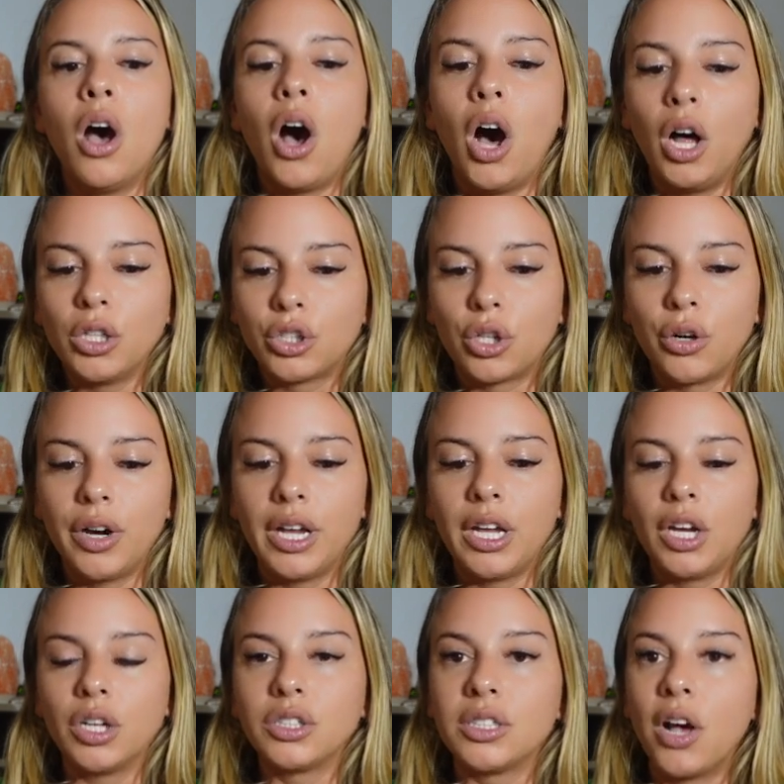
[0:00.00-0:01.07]
altering
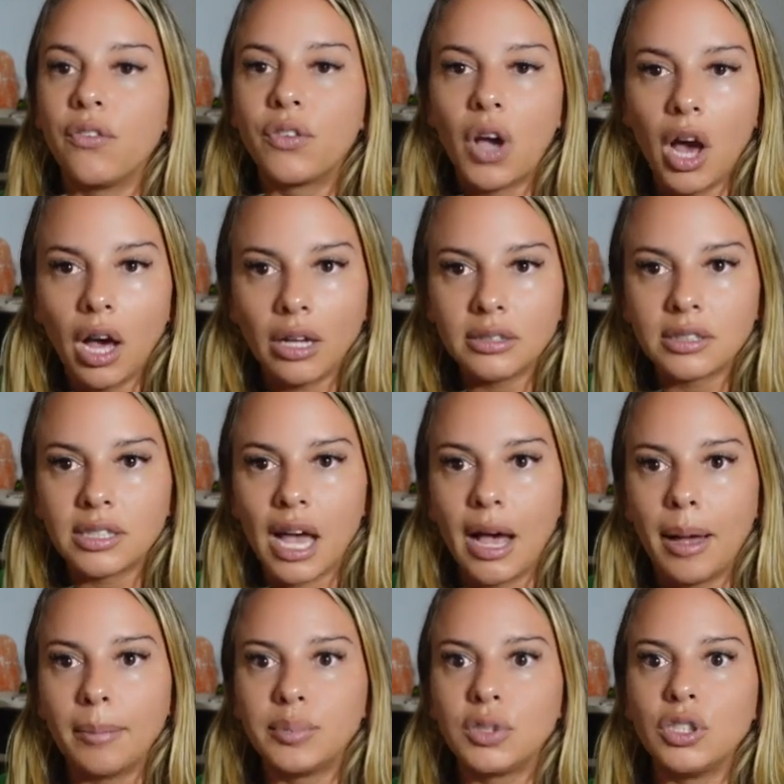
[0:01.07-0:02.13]
your
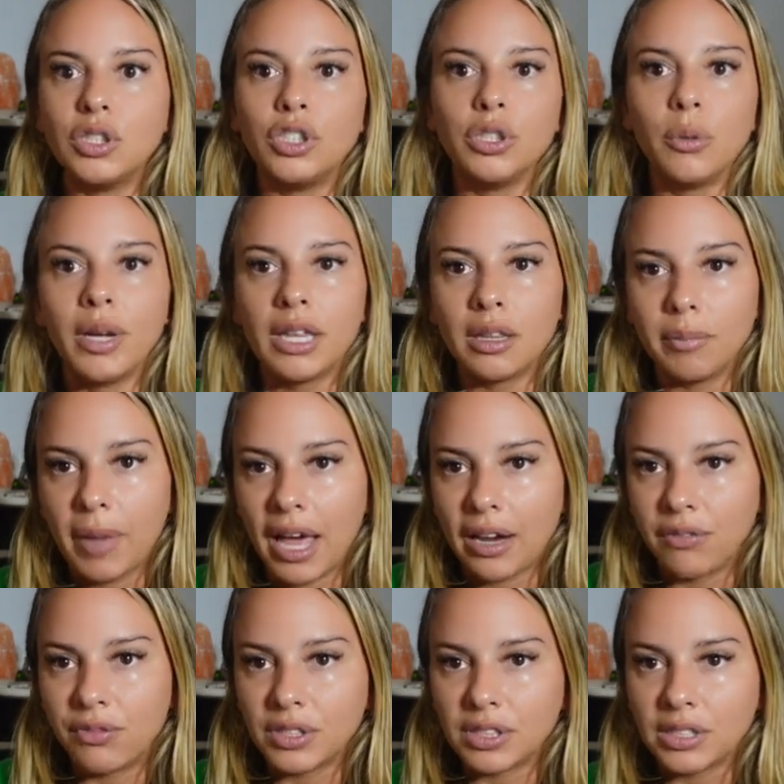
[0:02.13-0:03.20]
self-concept, doing the
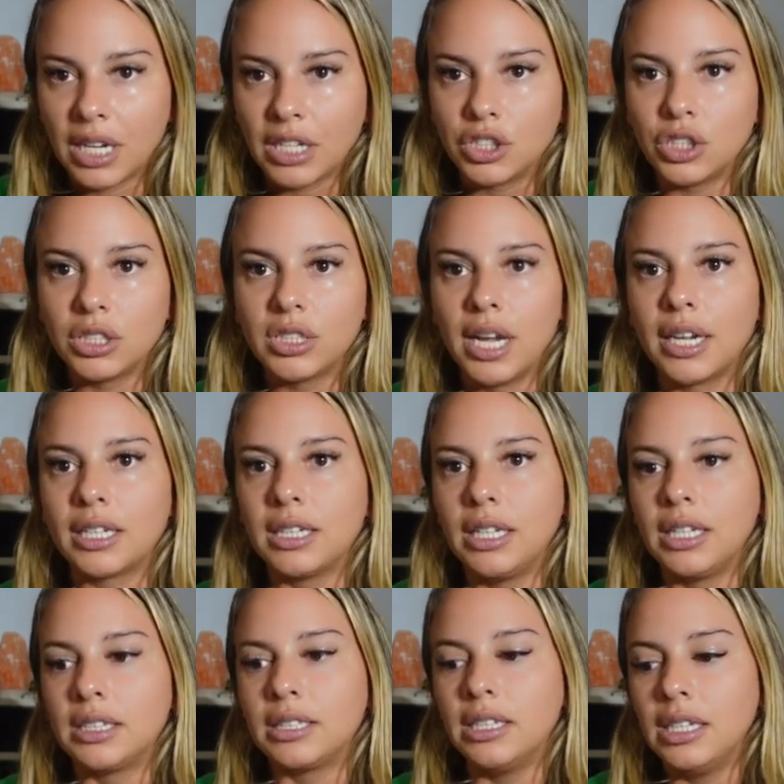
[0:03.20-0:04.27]
manifestation
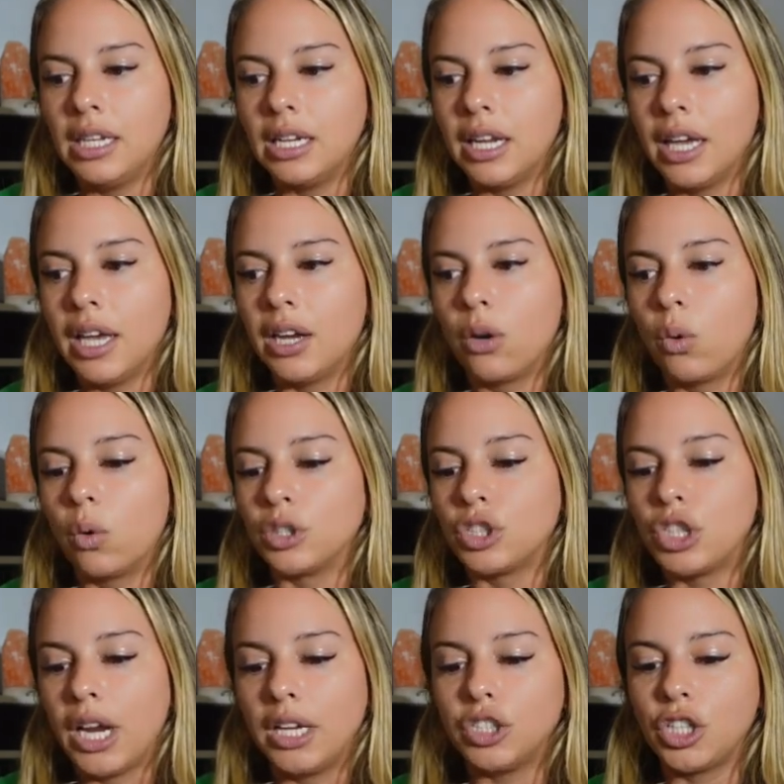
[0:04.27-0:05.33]
techniques needed, or
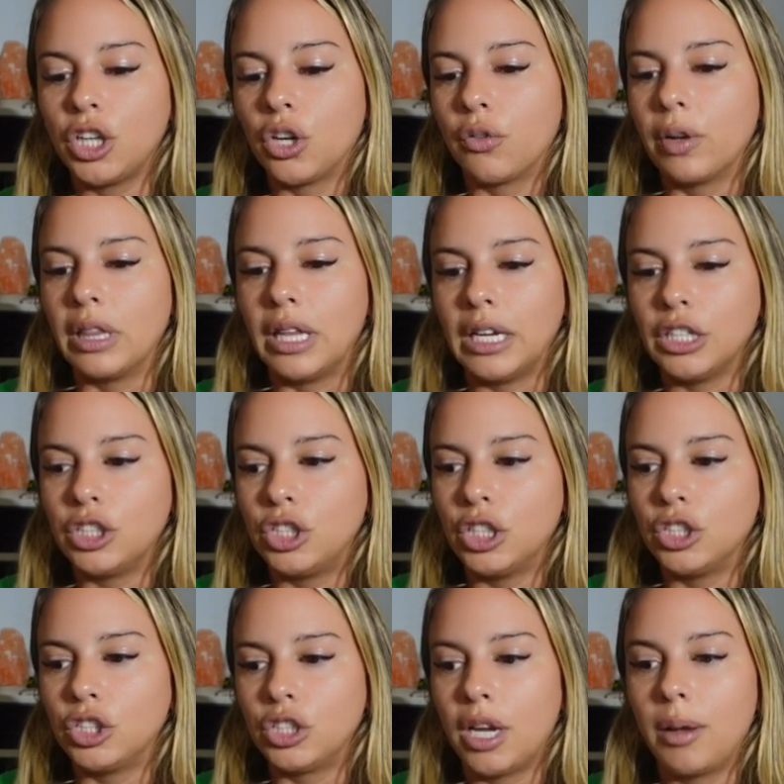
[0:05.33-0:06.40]
changing your
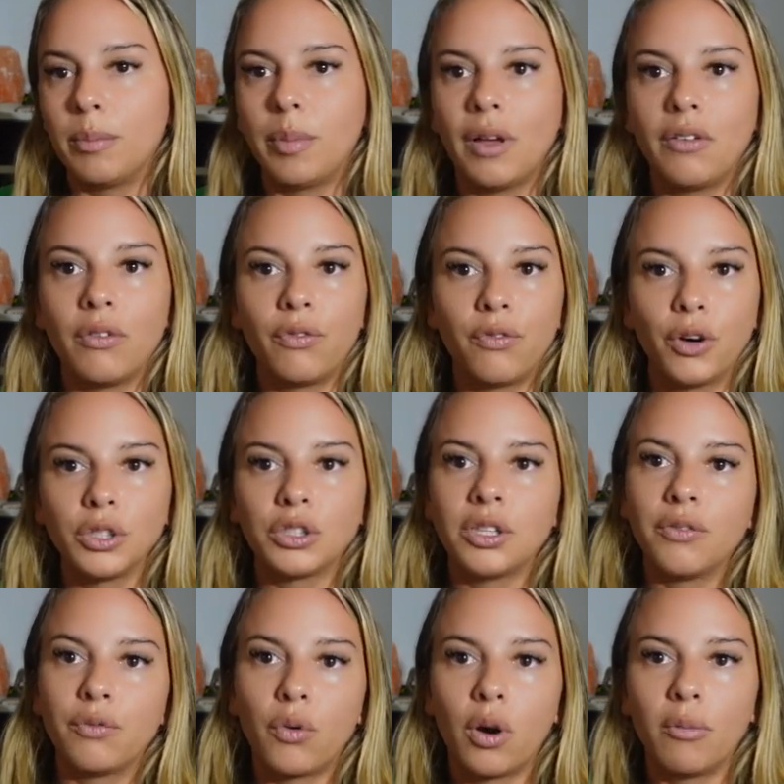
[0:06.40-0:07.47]
relationship first
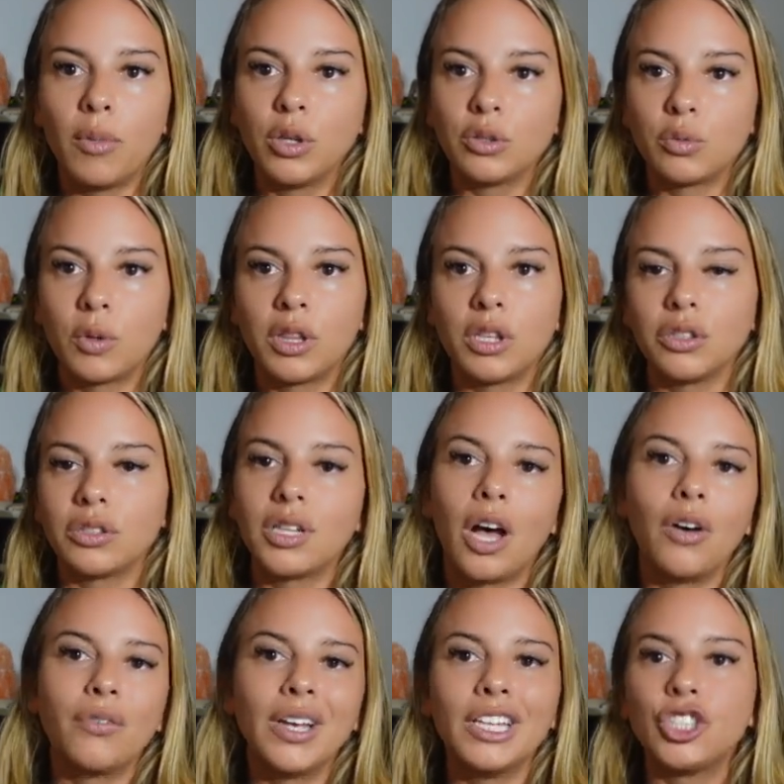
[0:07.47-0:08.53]
and foremost with
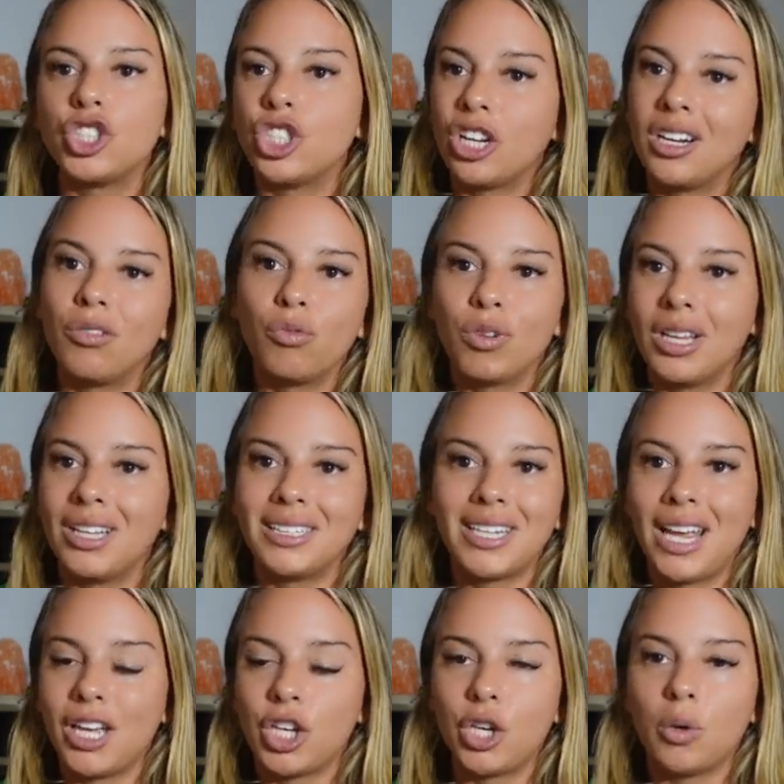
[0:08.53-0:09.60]
yourself, it shouldn't really
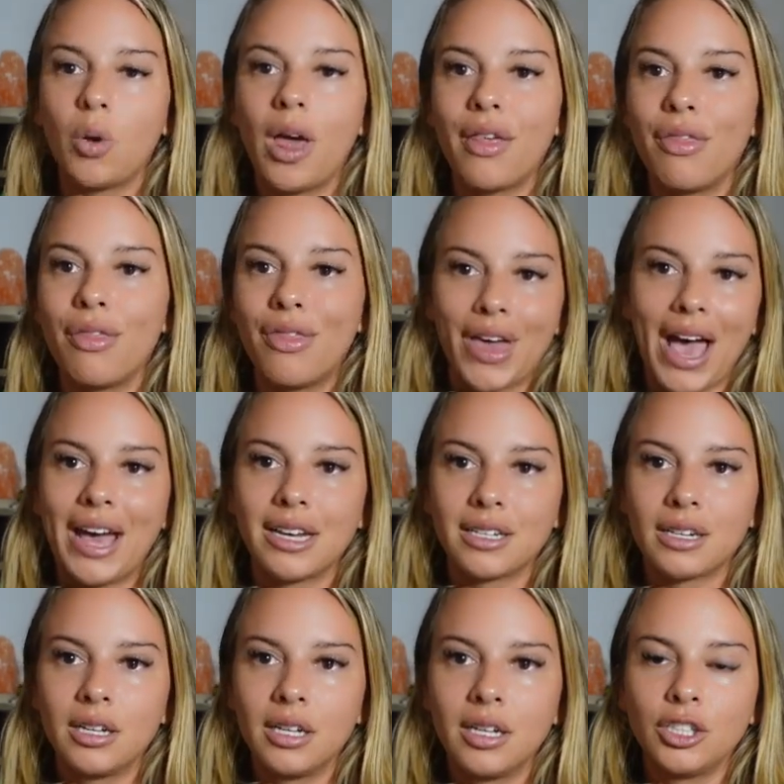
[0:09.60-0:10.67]
take you that,
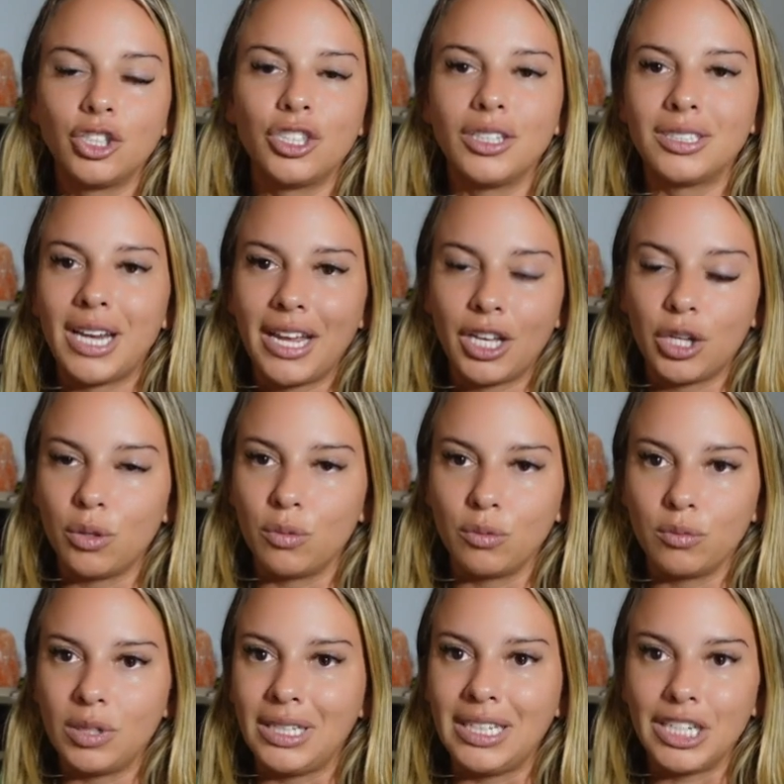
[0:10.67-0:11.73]
shouldn't take
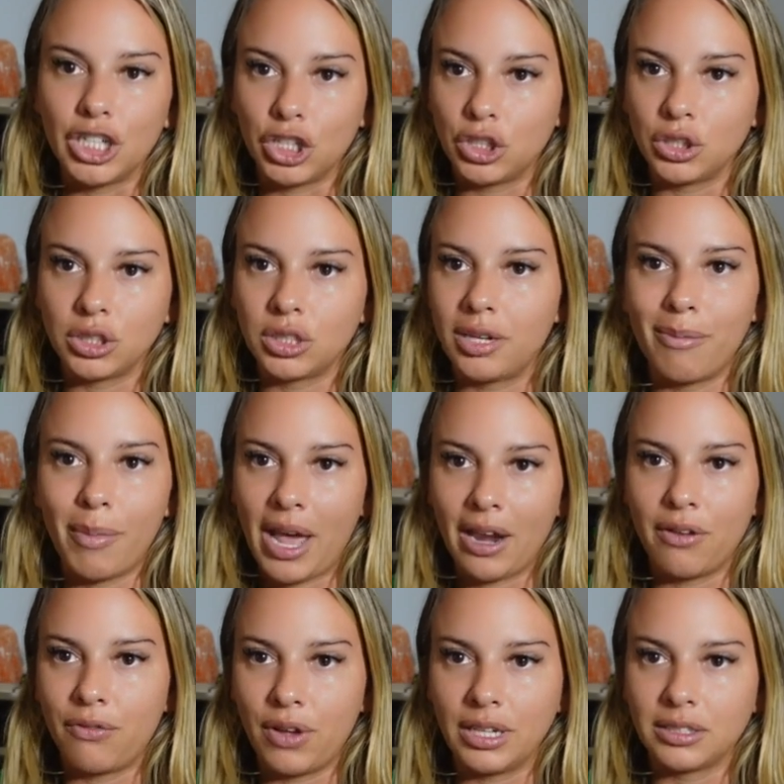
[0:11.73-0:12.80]
you years to
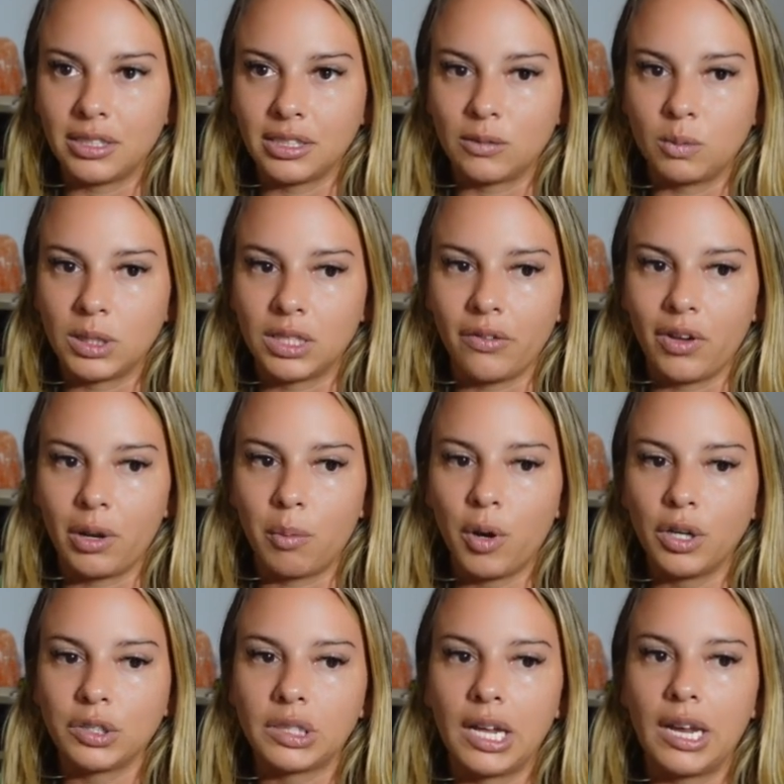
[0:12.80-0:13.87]
manifest a specific
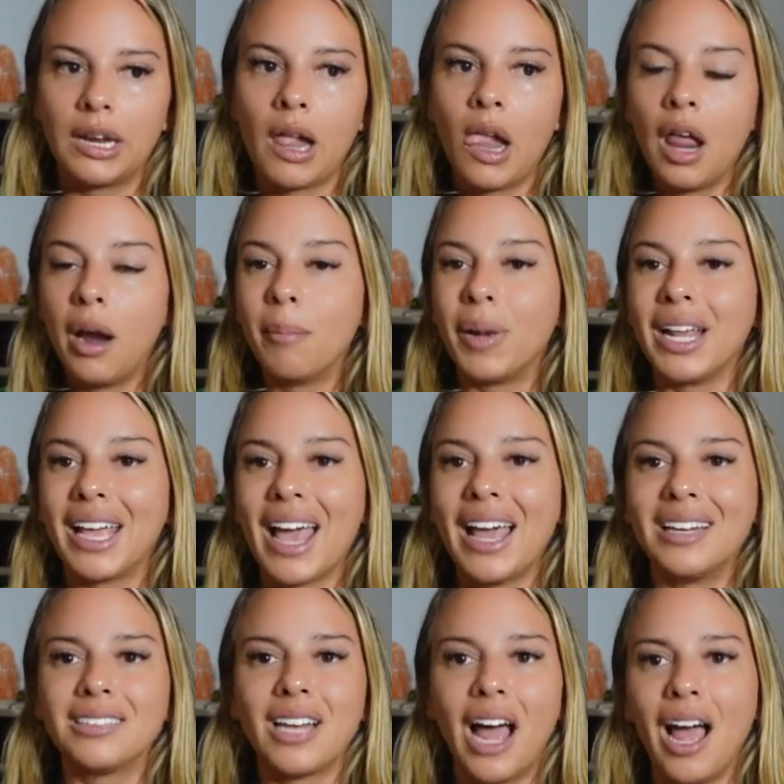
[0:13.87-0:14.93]
person. But
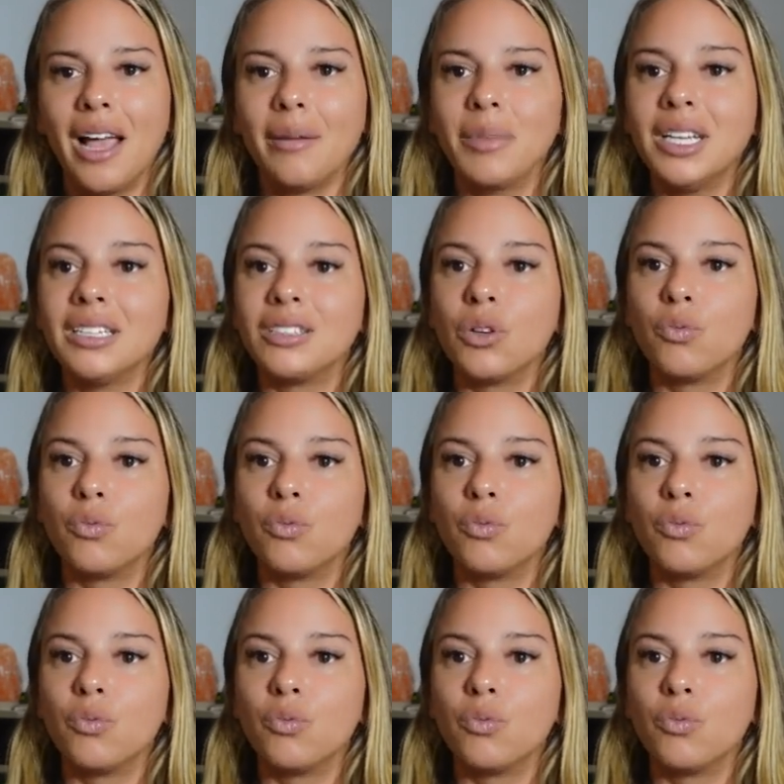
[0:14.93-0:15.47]
again, time is